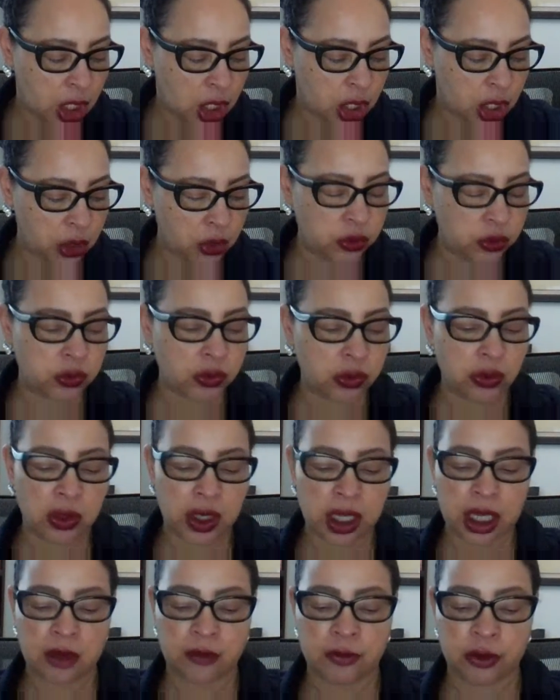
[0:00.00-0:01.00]
Go through
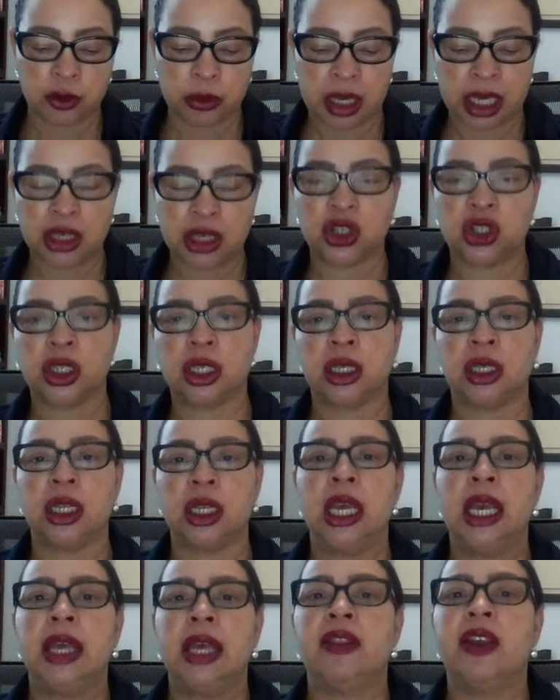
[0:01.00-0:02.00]
the
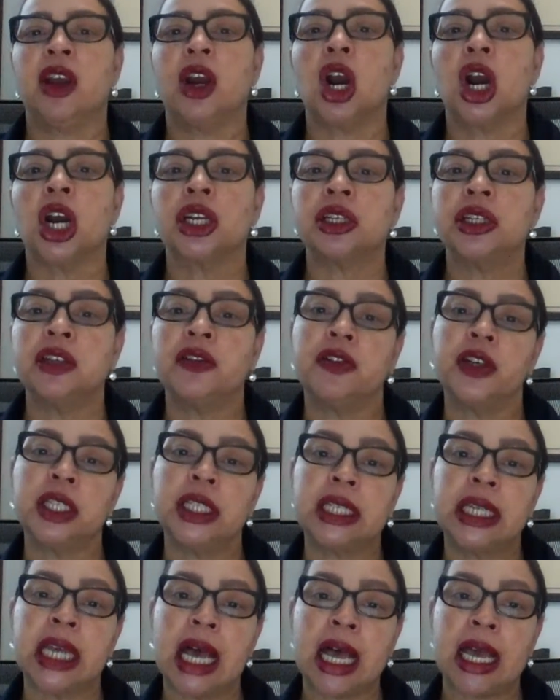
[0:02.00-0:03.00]
information. There are
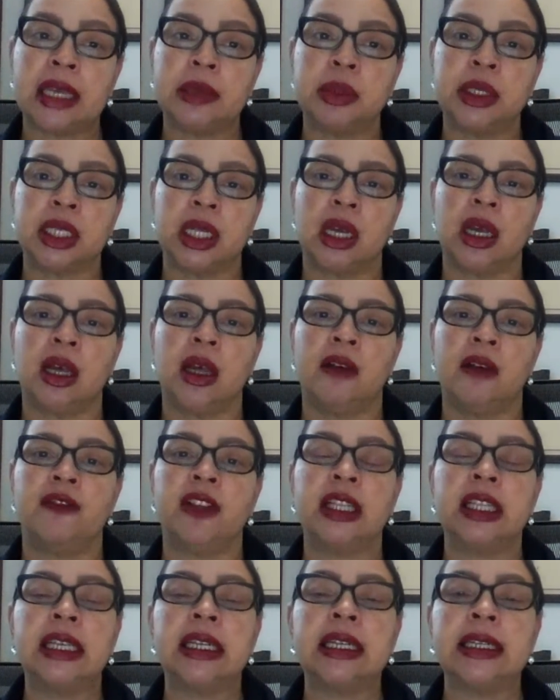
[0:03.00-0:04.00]
different types of
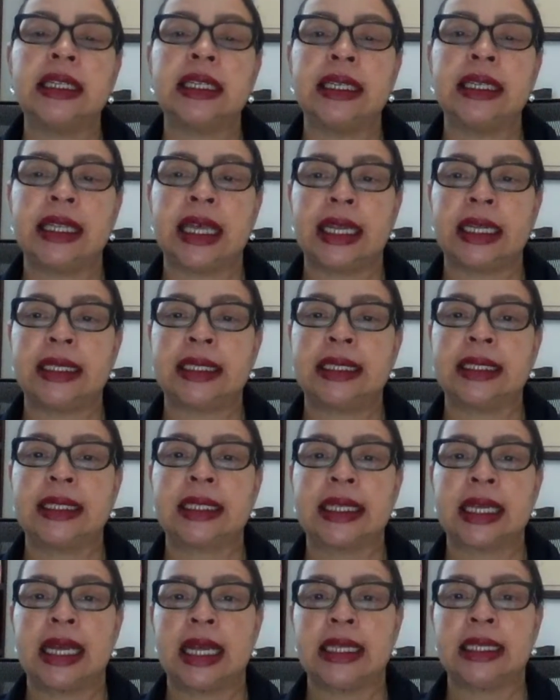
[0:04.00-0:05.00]
validity that is
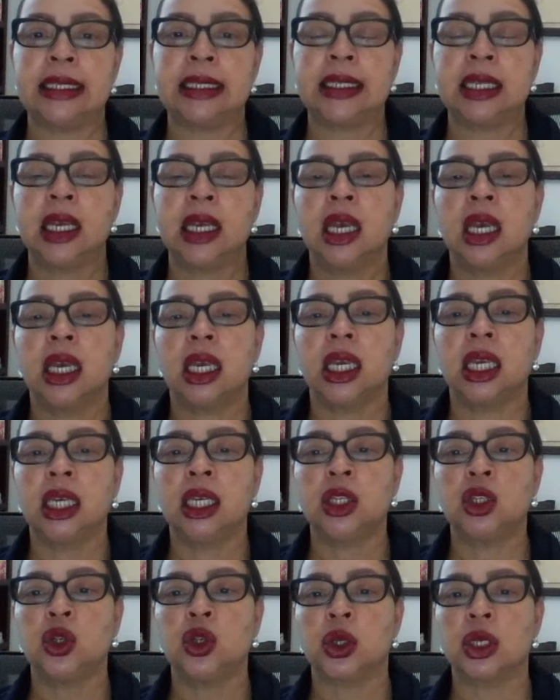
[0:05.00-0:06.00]
discussed
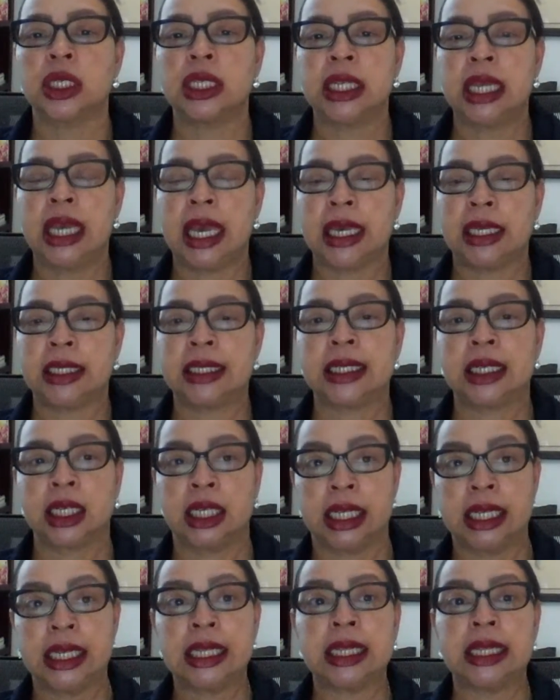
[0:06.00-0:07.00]
in your text,
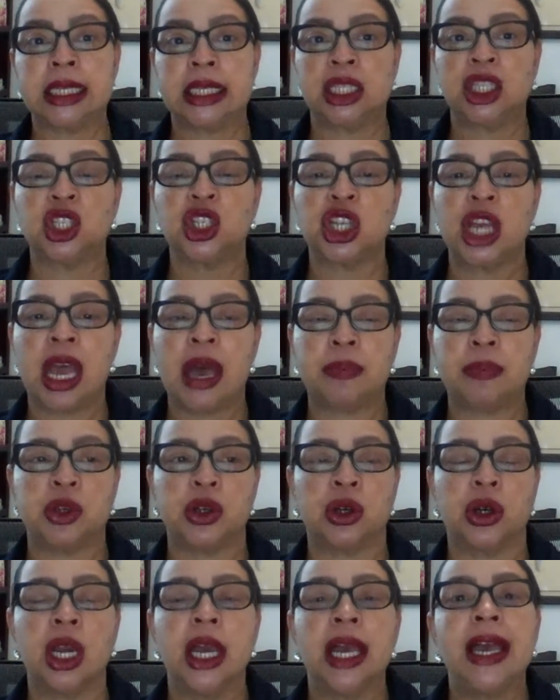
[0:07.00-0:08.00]
in this
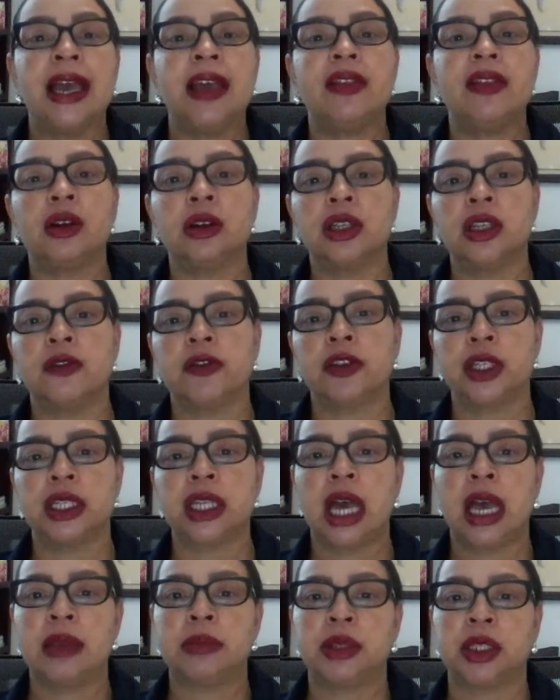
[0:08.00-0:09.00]
chapter, and there are different
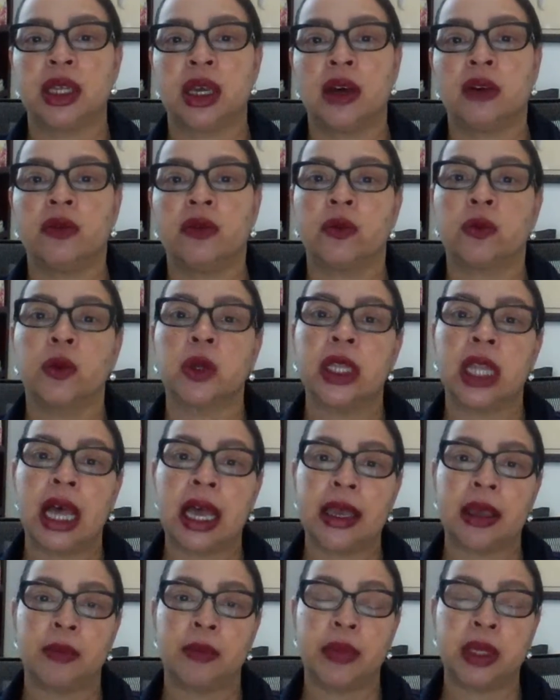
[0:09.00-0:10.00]
types of
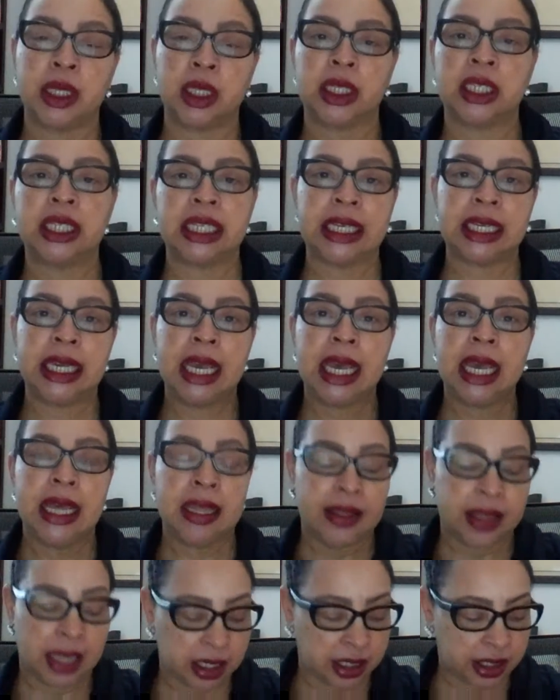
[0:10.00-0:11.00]
reliability
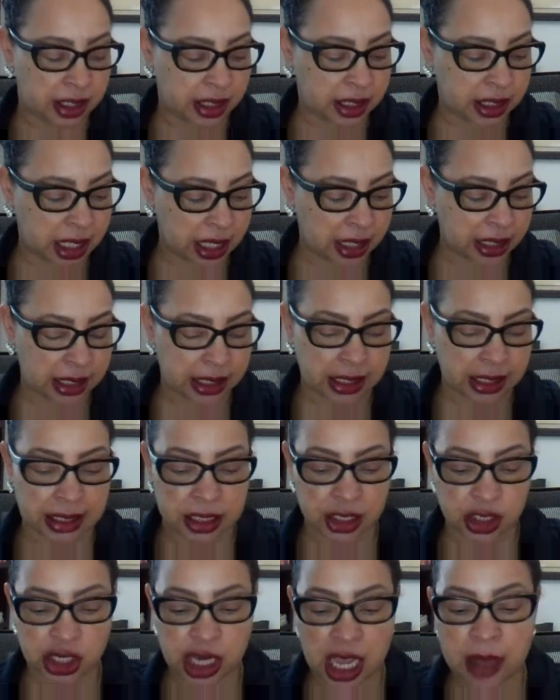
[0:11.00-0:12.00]
that is discussed in
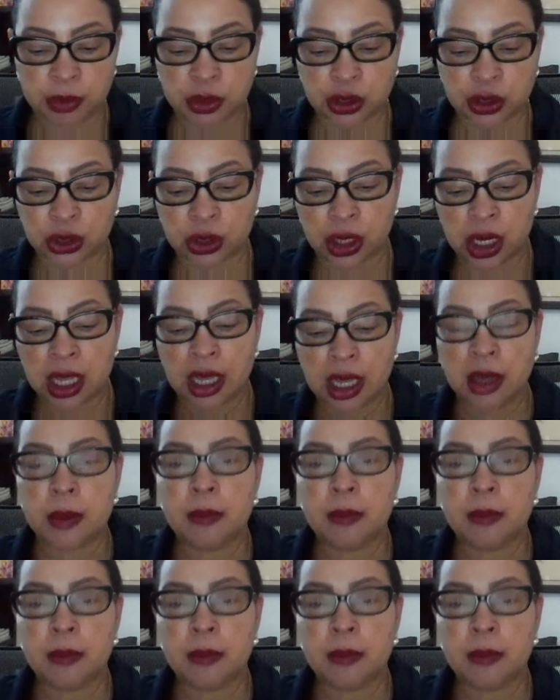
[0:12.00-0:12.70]
this chapter.